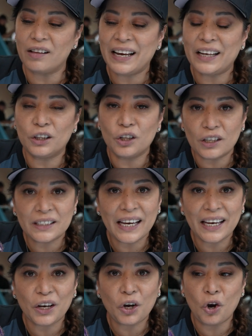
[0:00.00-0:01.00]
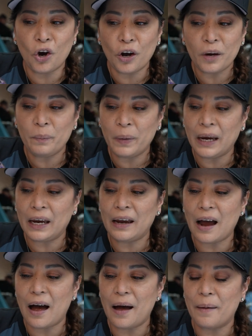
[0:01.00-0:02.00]
It looks like it could be,
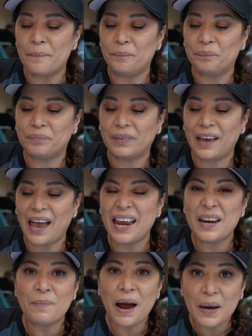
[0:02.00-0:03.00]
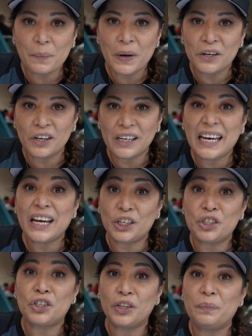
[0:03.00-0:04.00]
and in my opinion, it
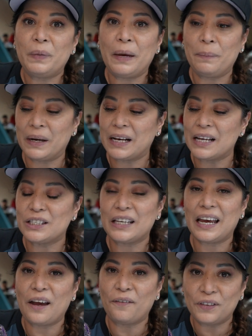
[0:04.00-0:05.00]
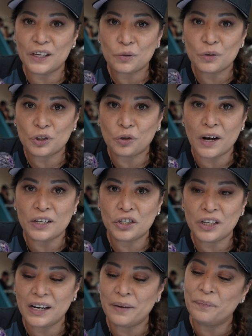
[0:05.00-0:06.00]
should be, because if this was
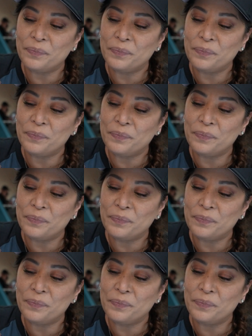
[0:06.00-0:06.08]
crunchy